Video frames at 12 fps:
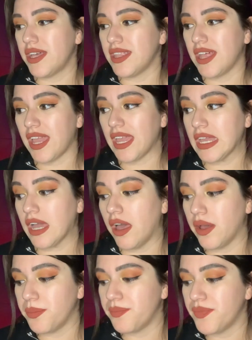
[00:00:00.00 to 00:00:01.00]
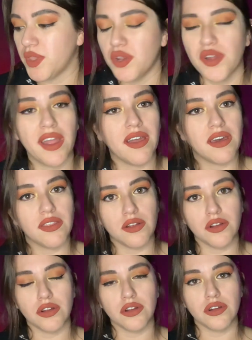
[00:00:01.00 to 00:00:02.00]
like um, you know how
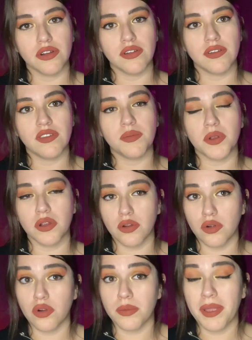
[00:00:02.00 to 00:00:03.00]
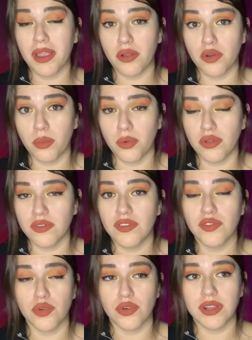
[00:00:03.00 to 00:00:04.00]
other spirit or paranormal
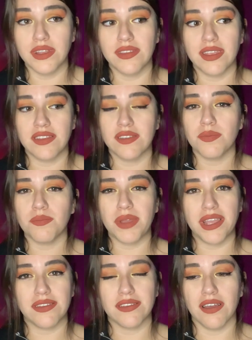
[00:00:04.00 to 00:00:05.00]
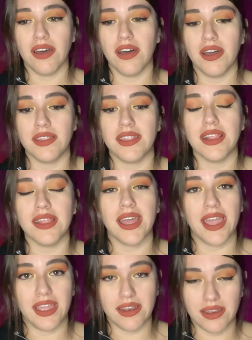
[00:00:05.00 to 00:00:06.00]
stories it's based on the
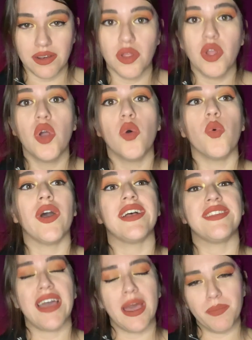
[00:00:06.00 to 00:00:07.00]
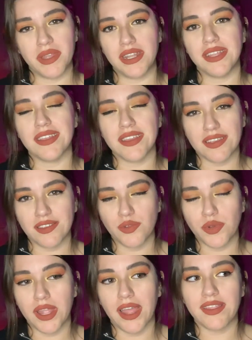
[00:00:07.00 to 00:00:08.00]
land and what has happened in the
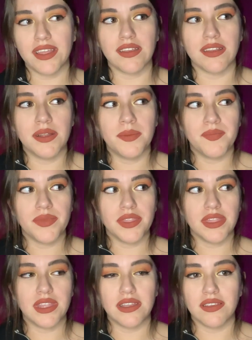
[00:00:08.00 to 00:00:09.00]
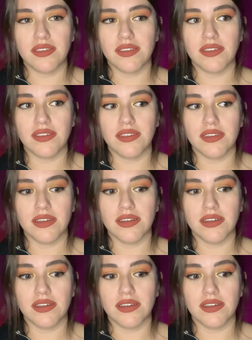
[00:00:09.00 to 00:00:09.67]
history. I think this